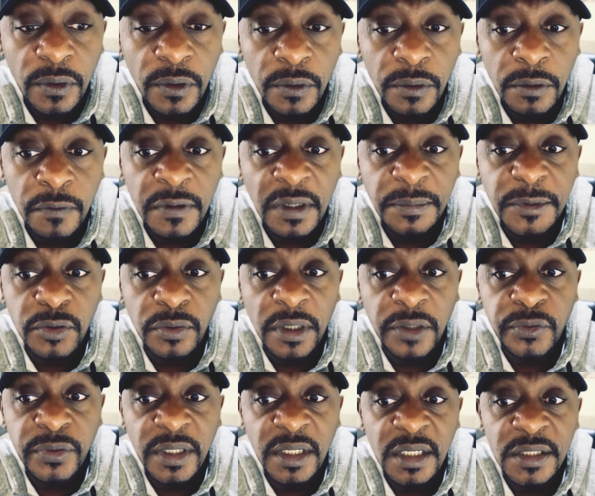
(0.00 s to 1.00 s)
You come into
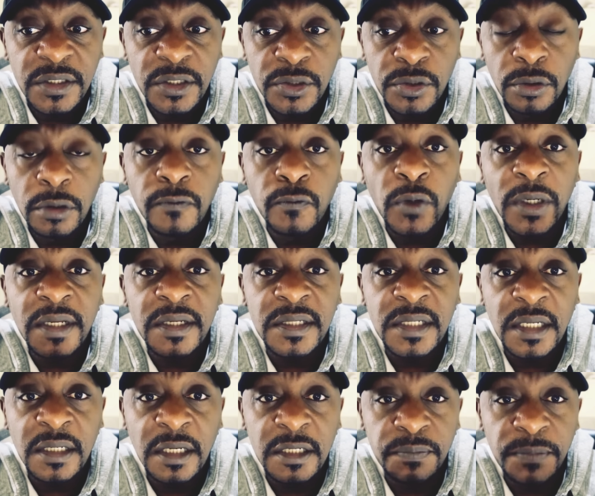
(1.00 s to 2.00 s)
that realization of what
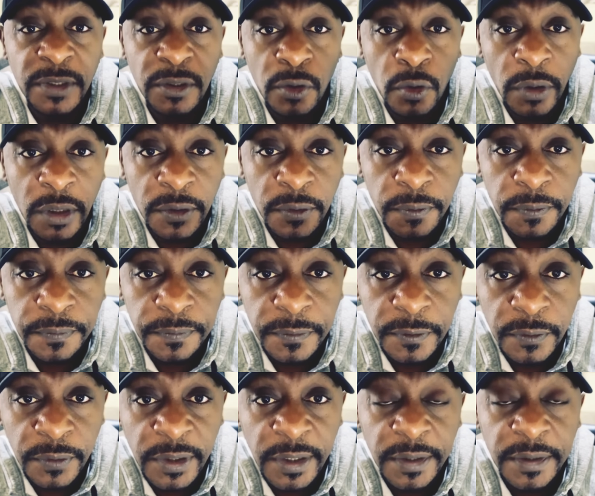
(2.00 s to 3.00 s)
exactly has been going on,
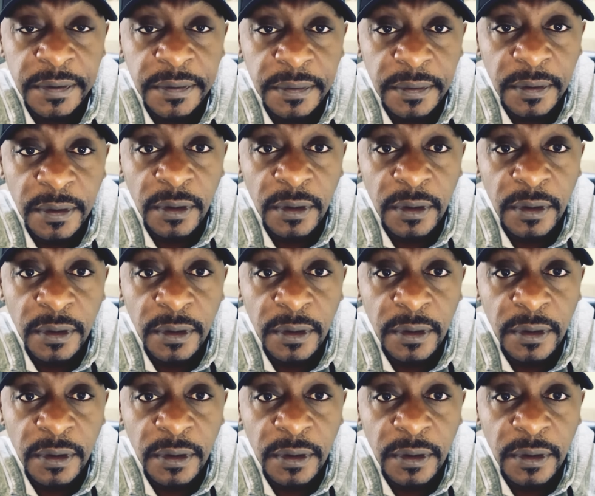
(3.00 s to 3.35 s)
okay?